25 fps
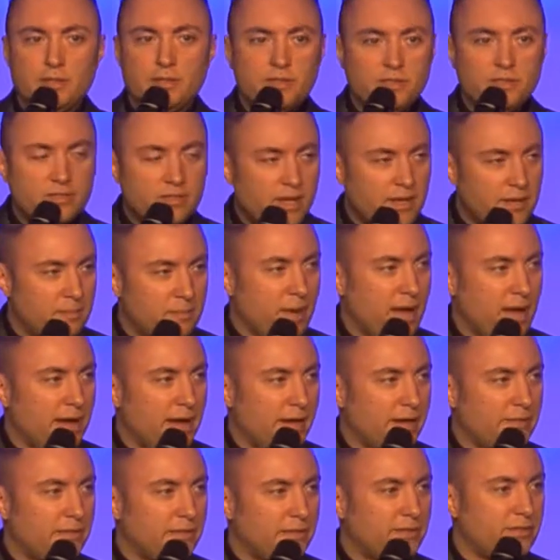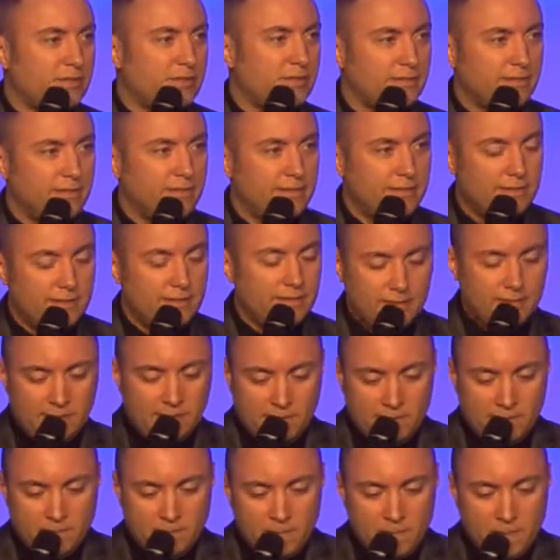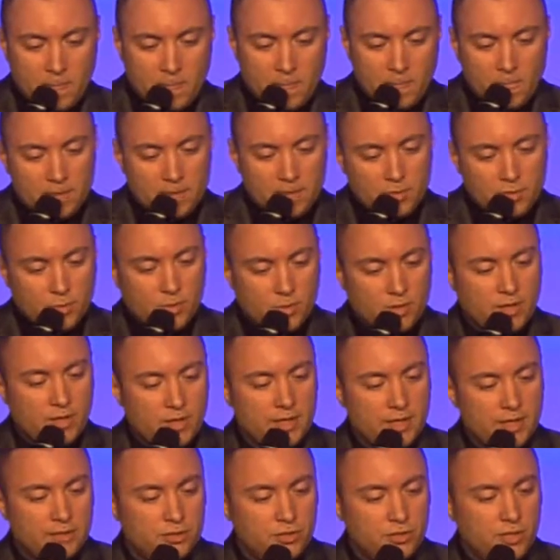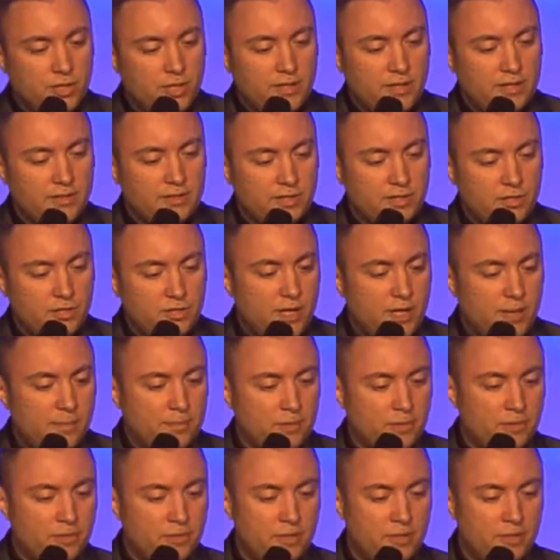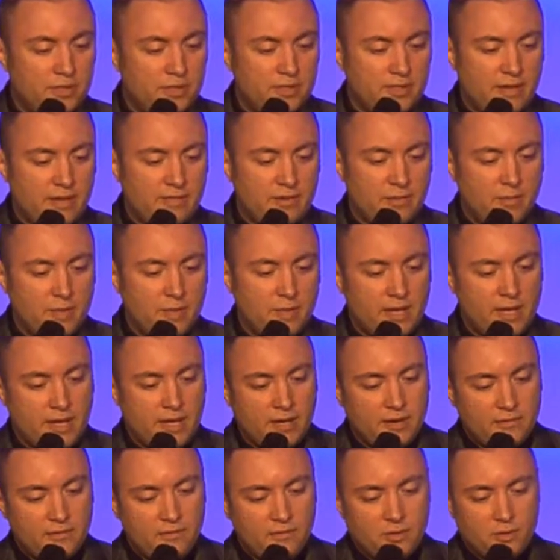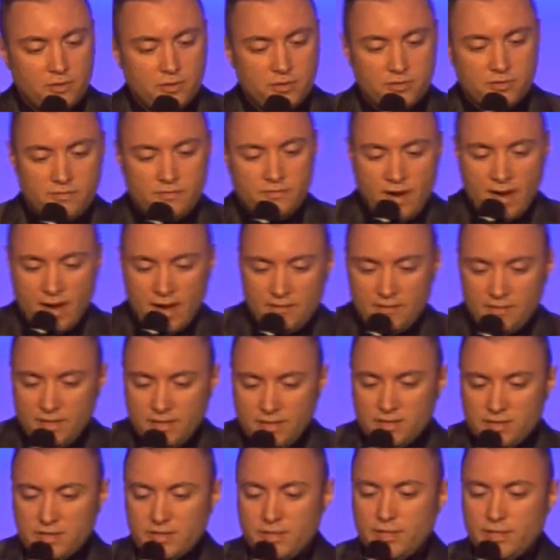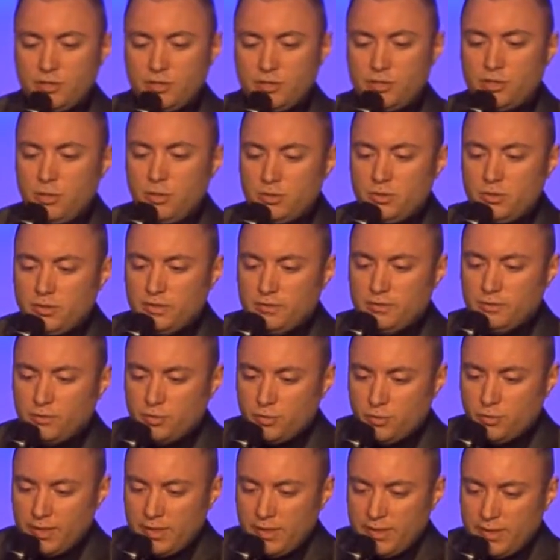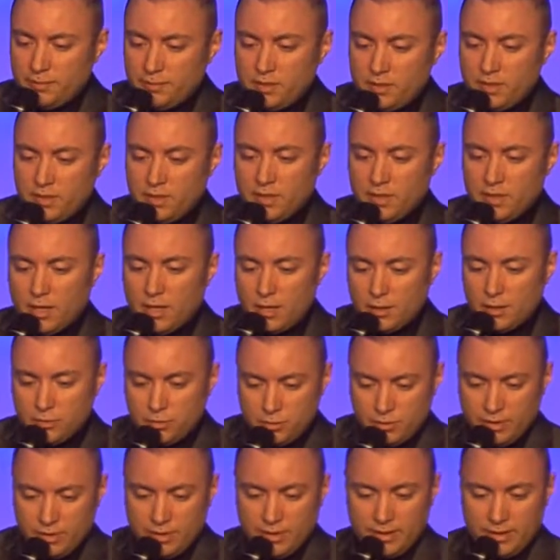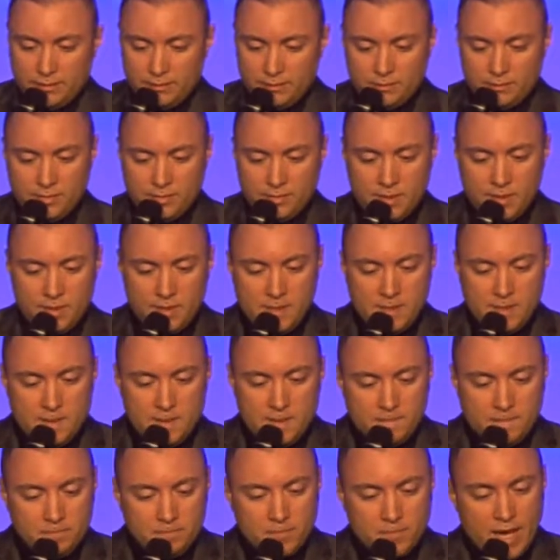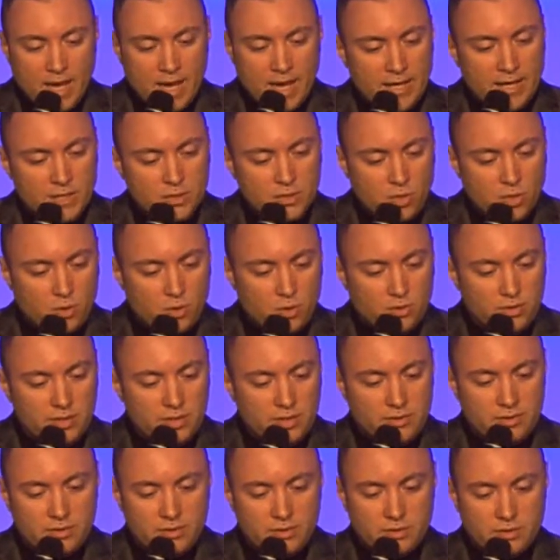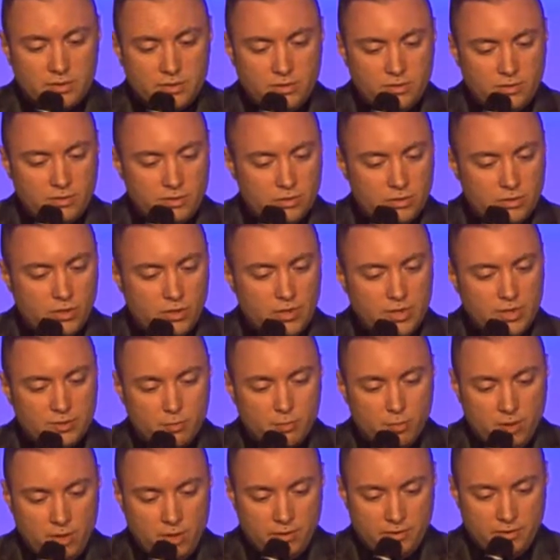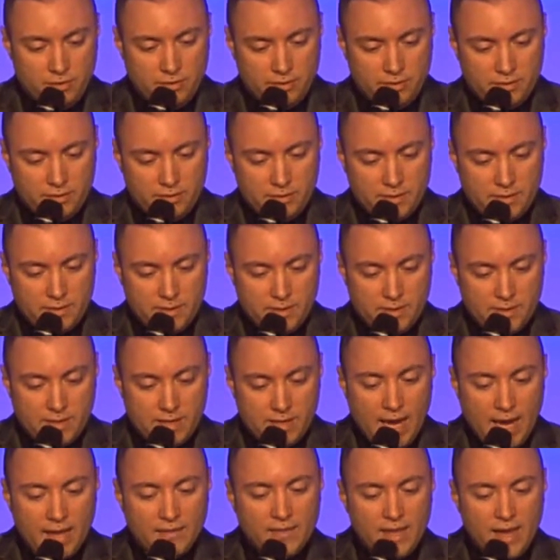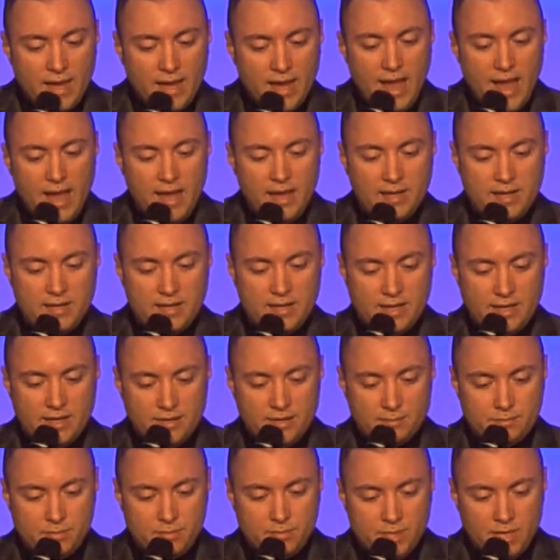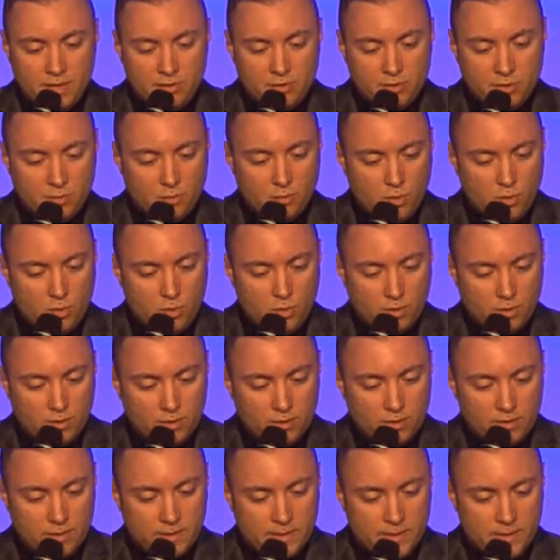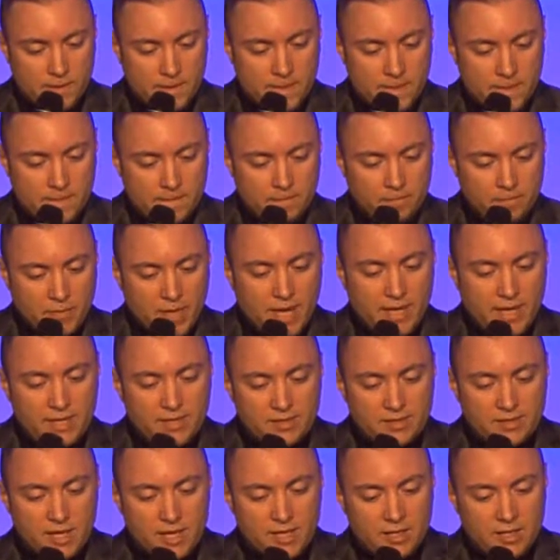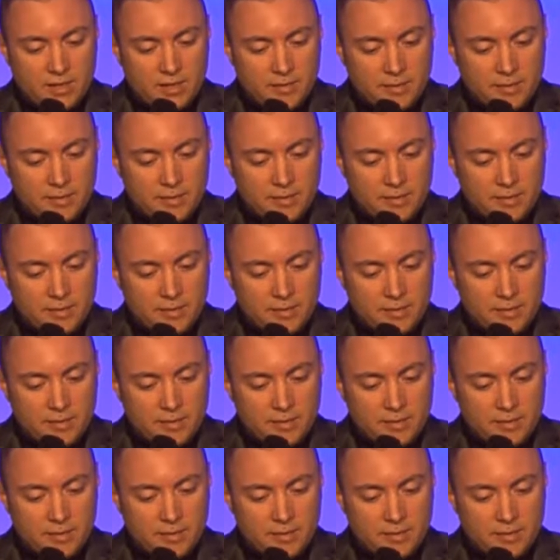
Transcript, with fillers: setbacks. So we're going to look at Genesis chapter 37, beginning at verse 5. And it says, And Joseph dreamed a dream. And he told it to his brethren, and they hated him yet the more. And he said unto